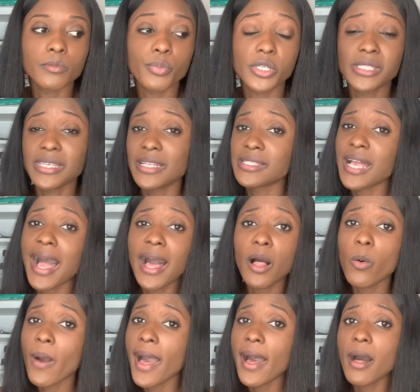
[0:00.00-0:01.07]

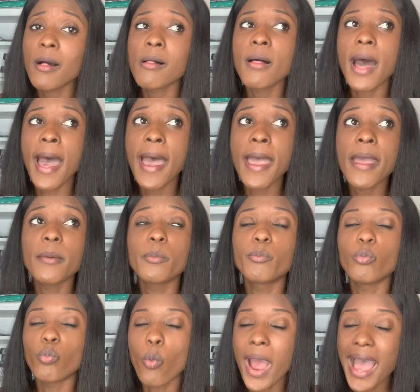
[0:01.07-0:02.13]
Percentile
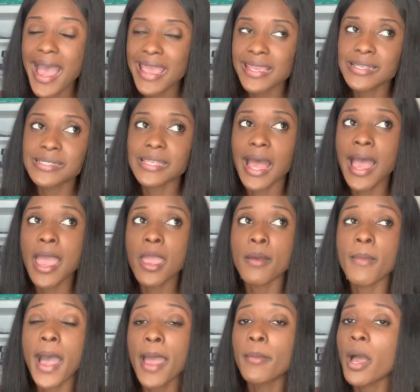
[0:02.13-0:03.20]
wise,
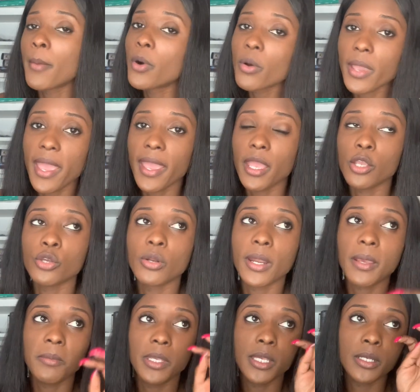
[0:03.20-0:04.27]
I'm okay. You know
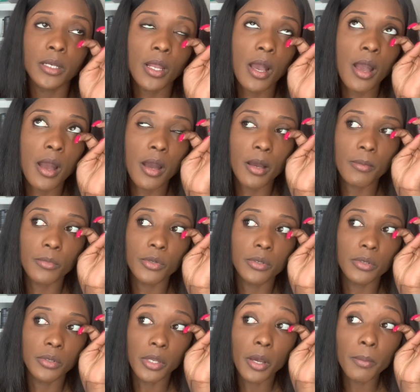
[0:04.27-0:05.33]
what I mean?
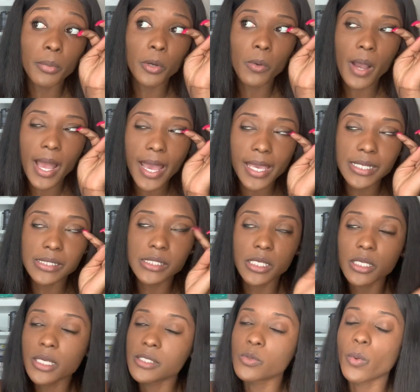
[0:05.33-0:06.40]
Number wise
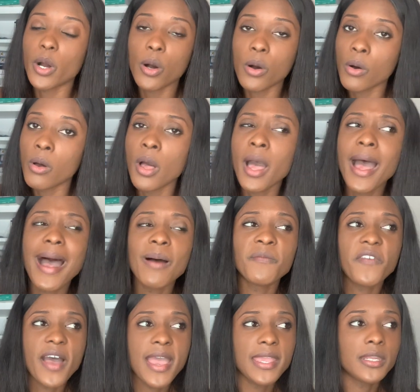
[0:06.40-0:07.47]
as well, I'm
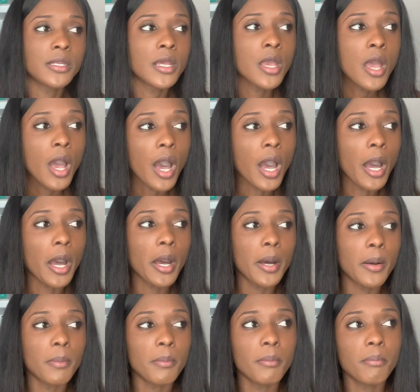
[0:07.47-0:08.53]
fine.
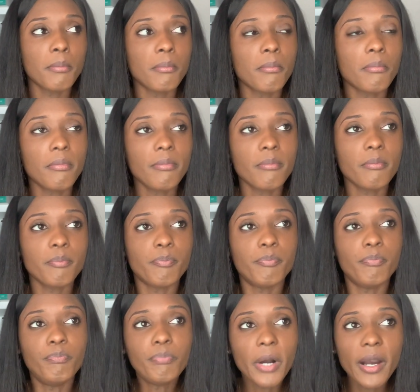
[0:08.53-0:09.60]

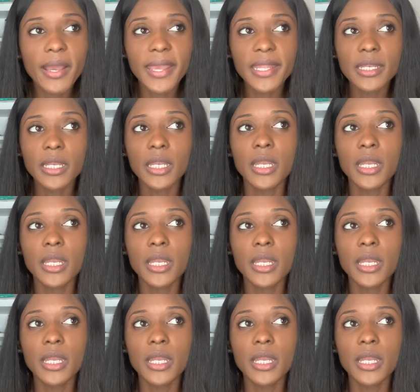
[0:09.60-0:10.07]
But